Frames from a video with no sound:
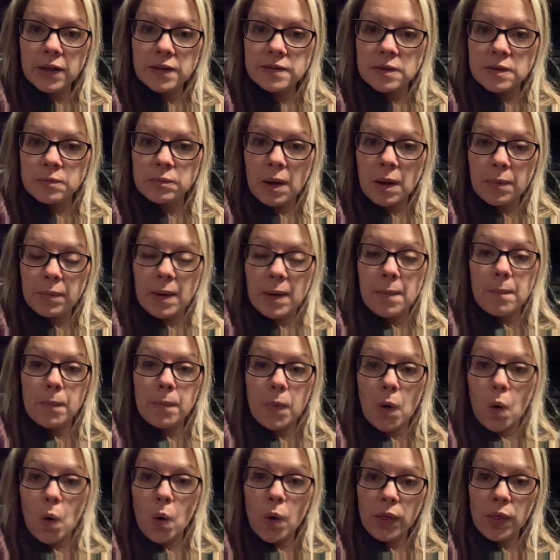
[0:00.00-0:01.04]
and Muppet
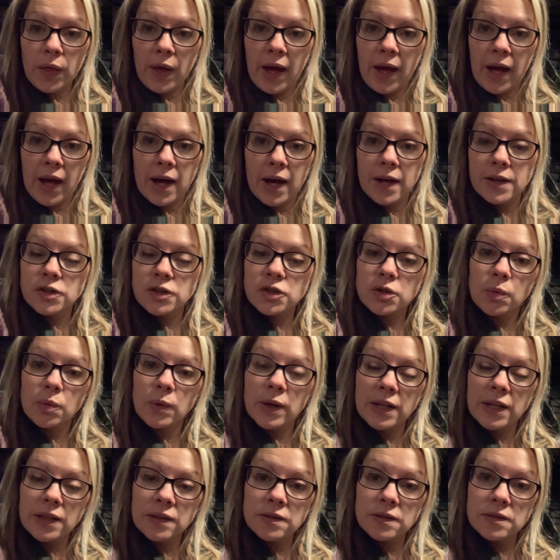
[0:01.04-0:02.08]
both had
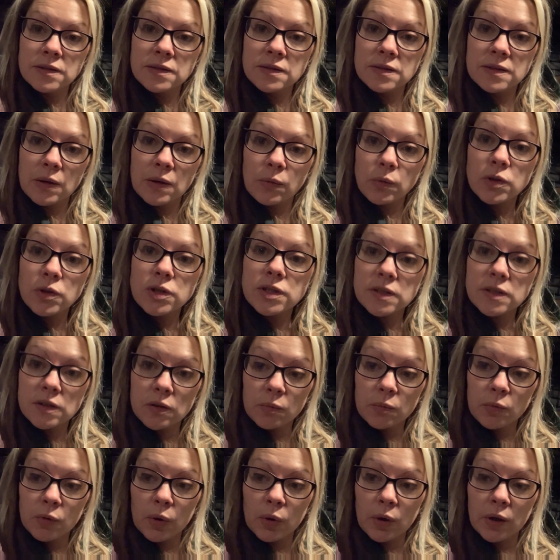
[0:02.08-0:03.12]
twins that were
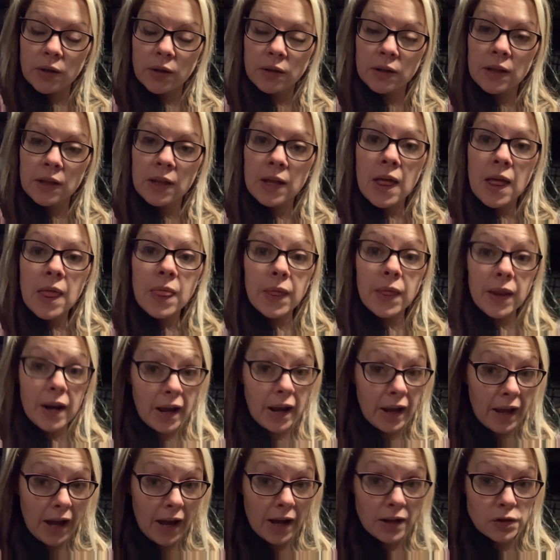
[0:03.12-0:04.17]
stillborn that I
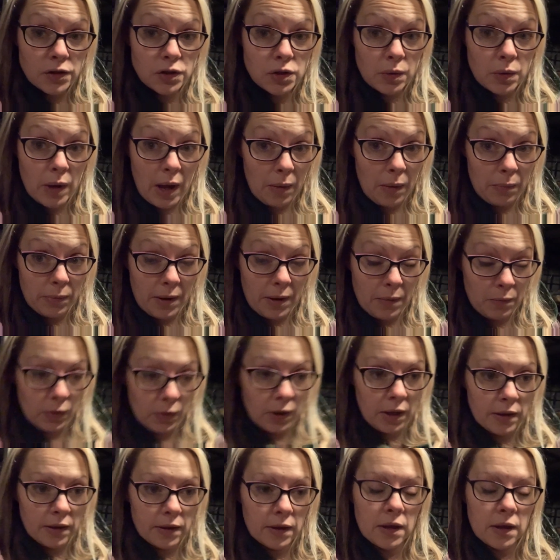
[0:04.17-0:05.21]
had to help them
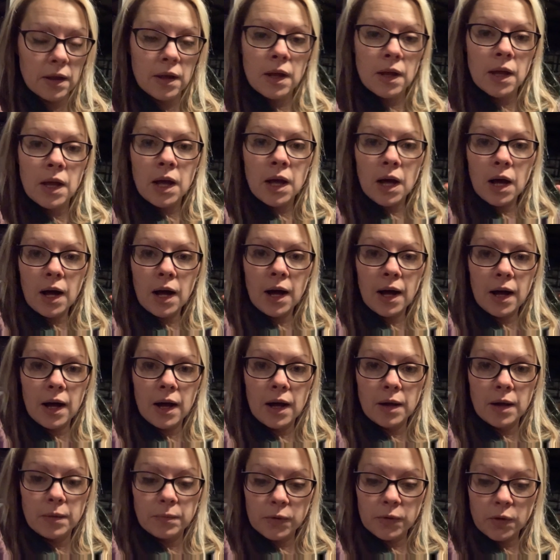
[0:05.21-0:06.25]
with.
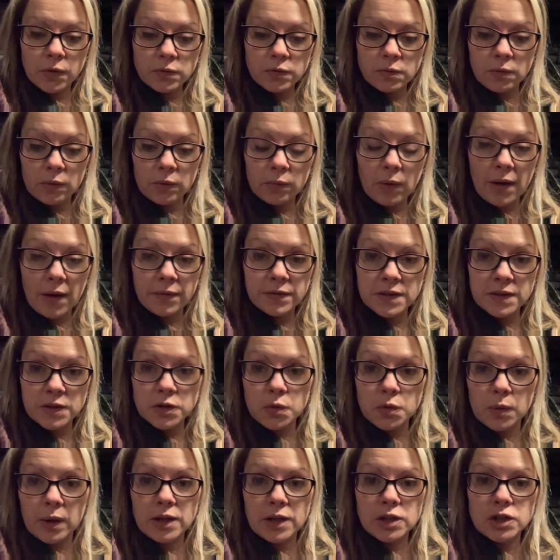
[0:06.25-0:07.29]
Um, those were rough
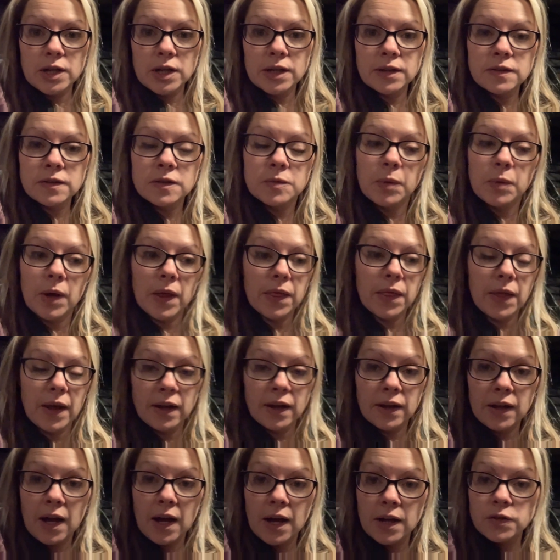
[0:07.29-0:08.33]
situations, but thank
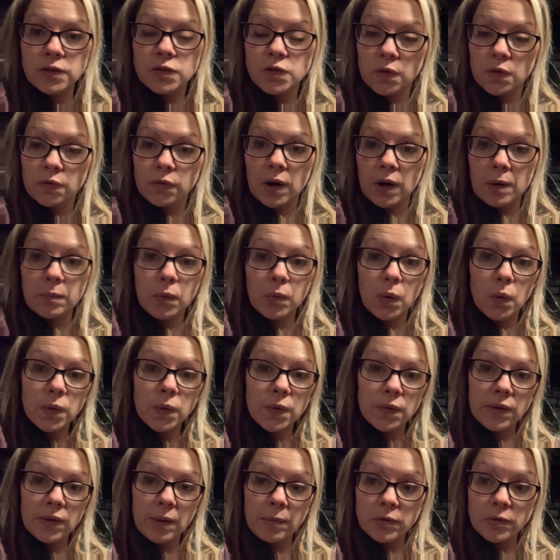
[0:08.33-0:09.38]
God so far both of
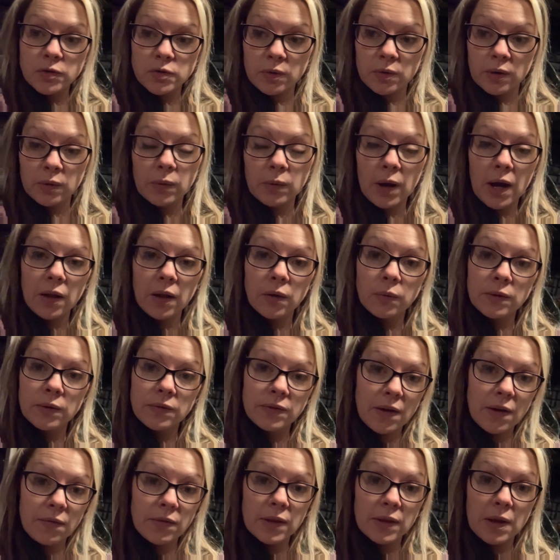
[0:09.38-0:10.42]
them are doing well. We've
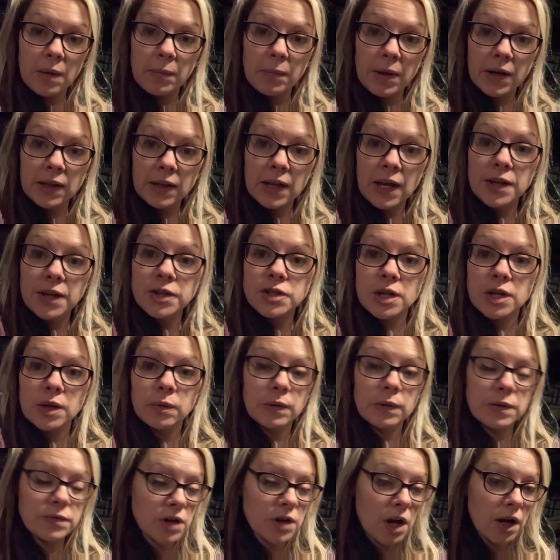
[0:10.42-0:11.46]
given them medication.
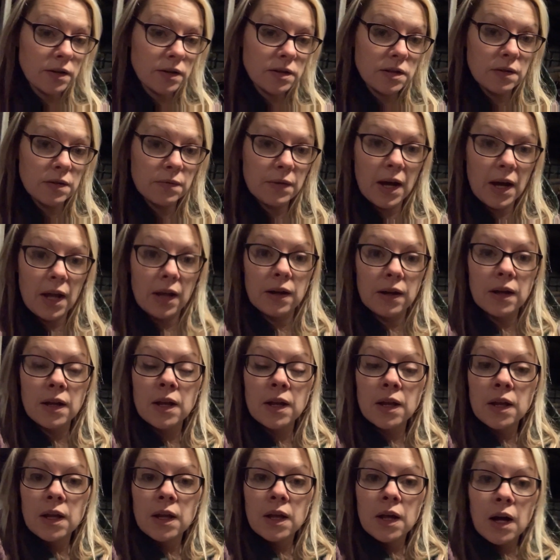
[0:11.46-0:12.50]
We've talked to the vet
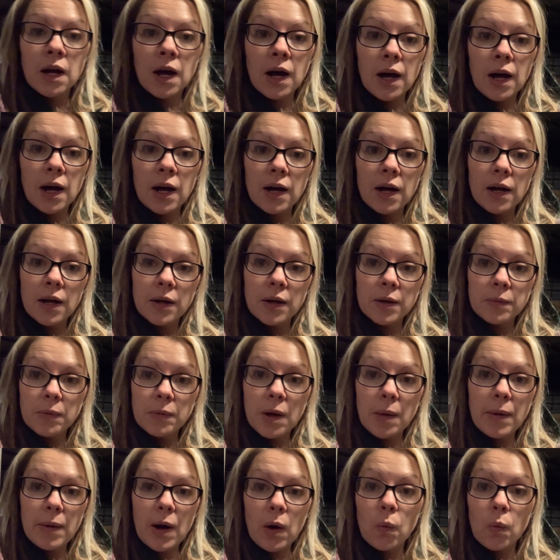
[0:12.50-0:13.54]
um,
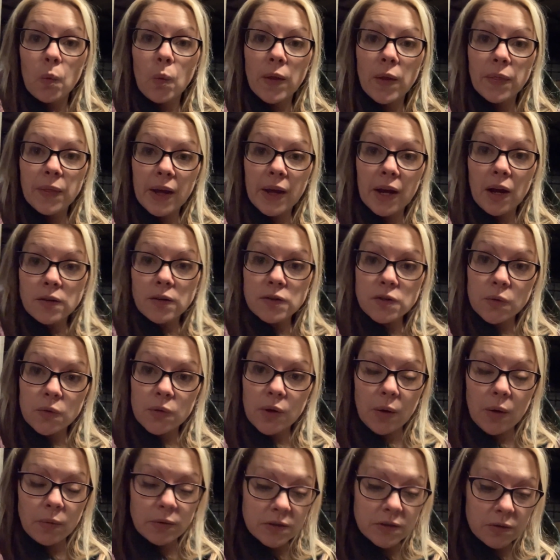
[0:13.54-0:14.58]
about what they also
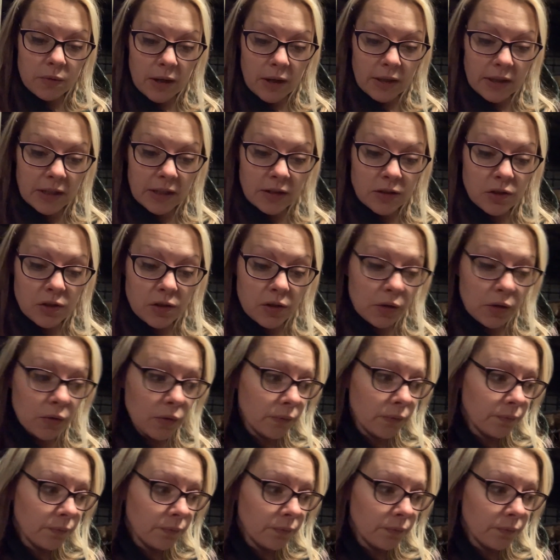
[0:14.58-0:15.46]
thought was the right thing to do.